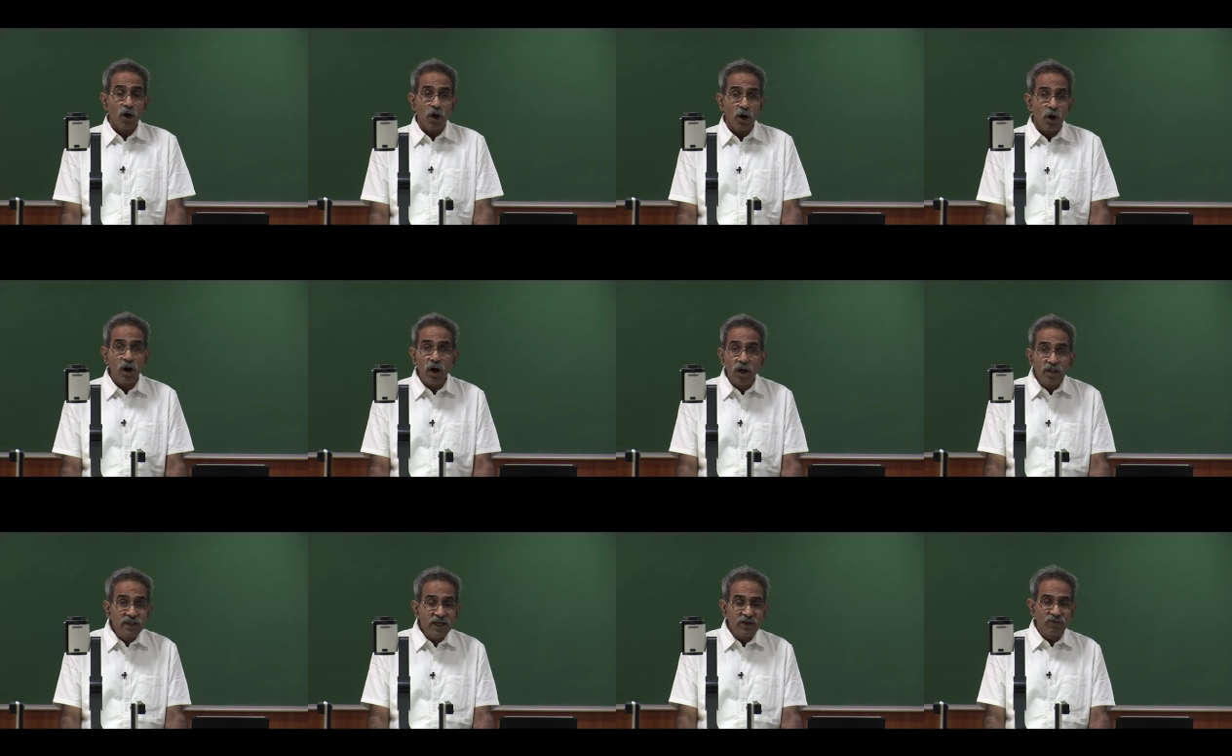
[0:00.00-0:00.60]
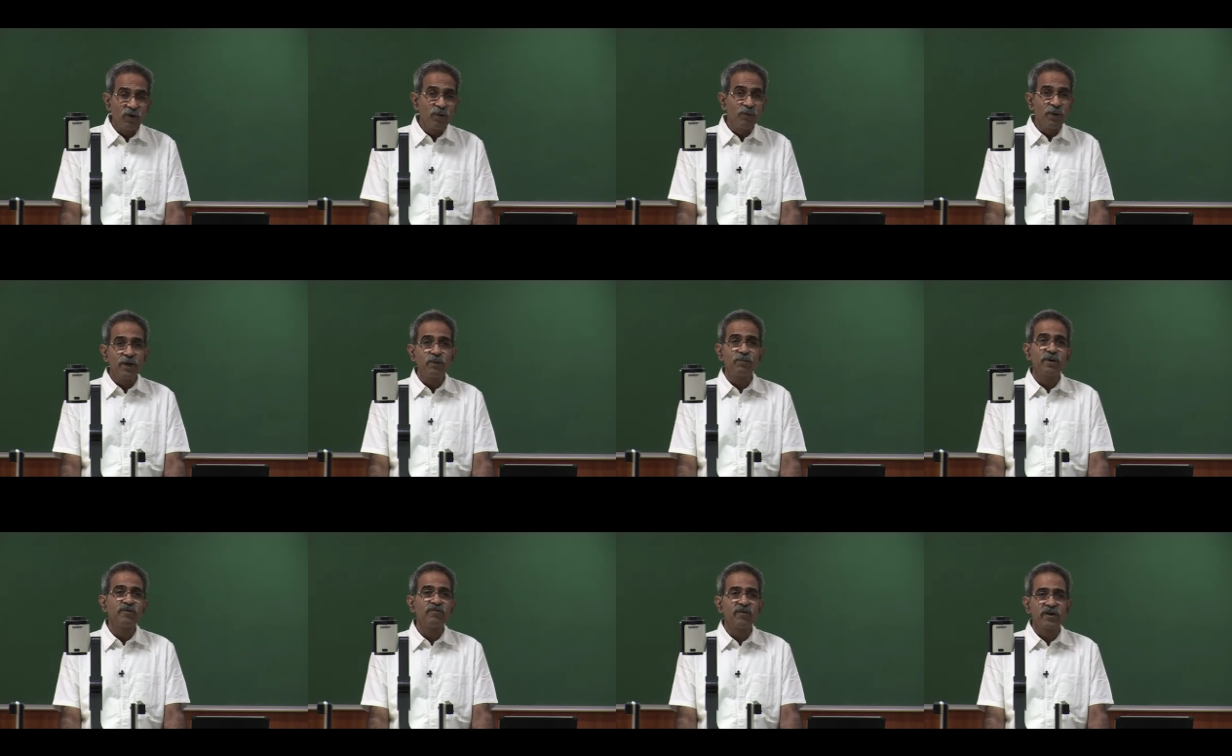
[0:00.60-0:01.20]
All that we
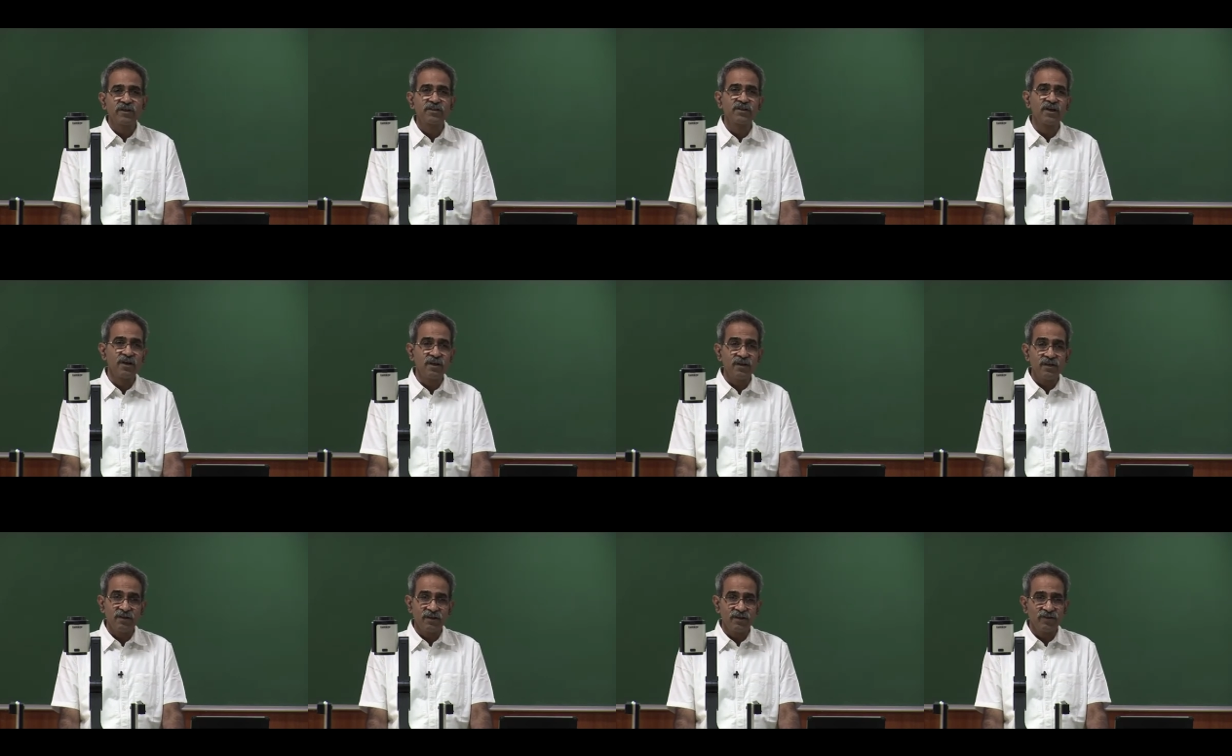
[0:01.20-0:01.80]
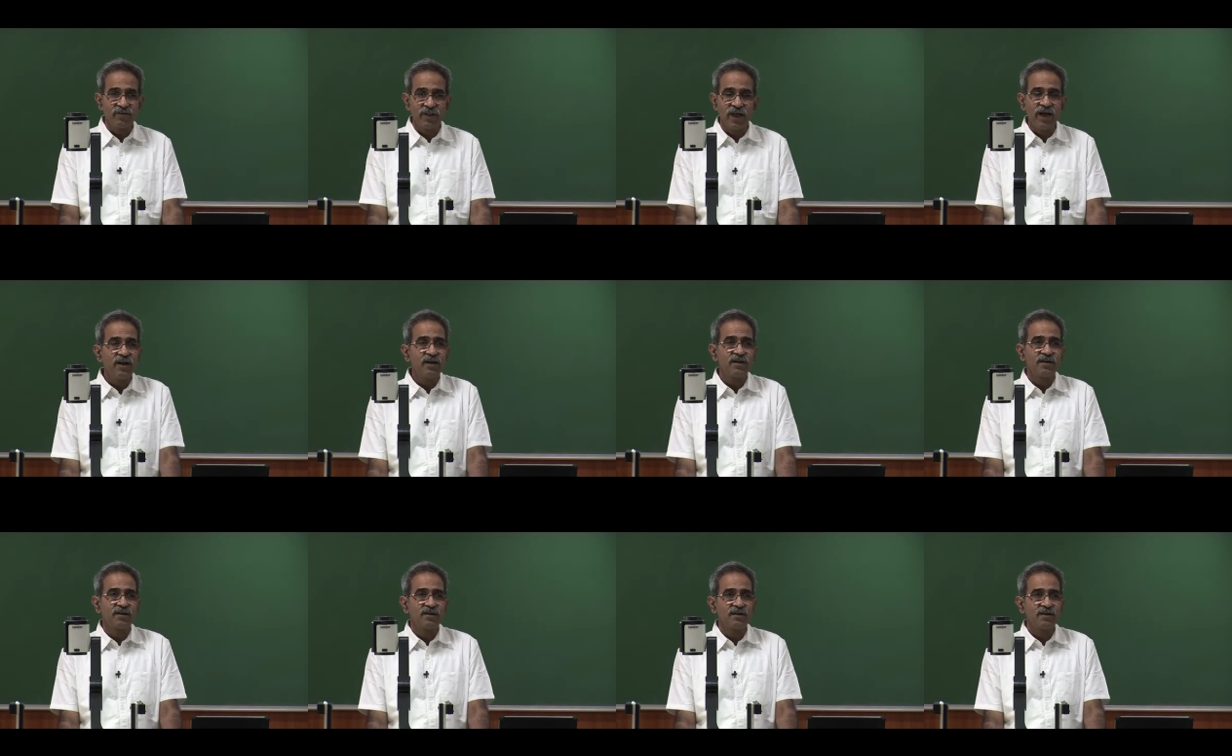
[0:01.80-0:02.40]
mean by friction is
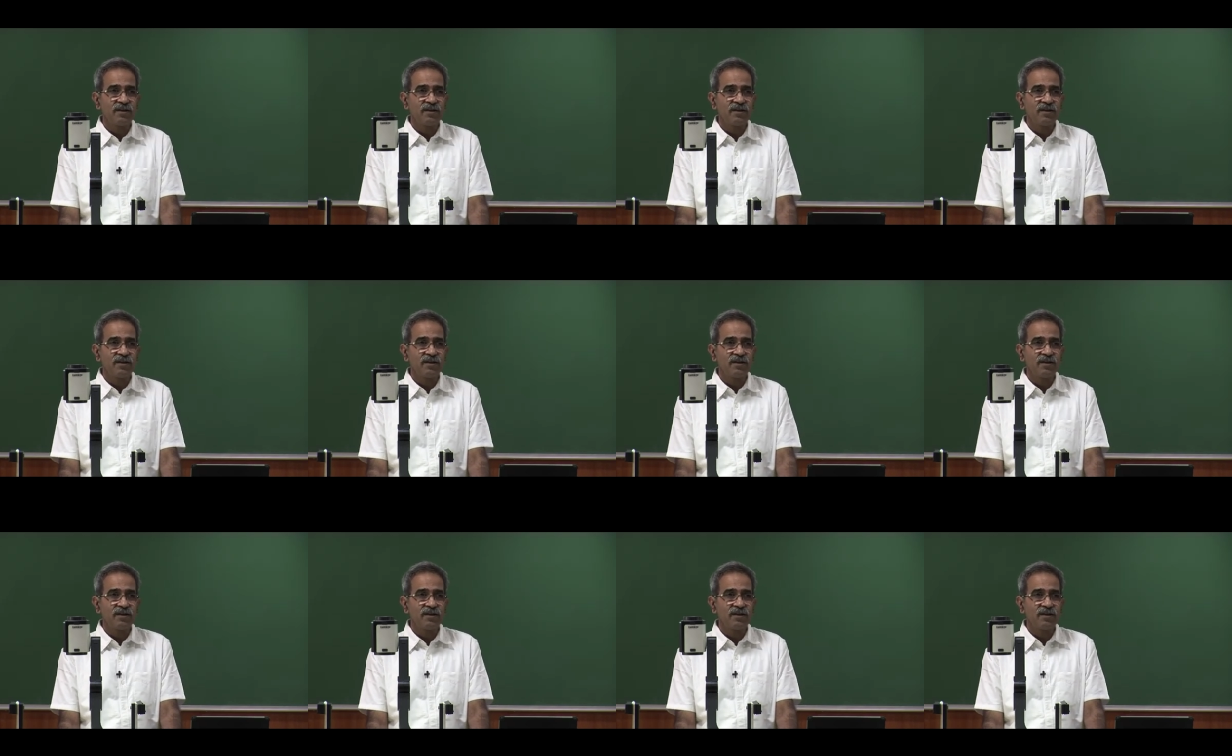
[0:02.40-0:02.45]
that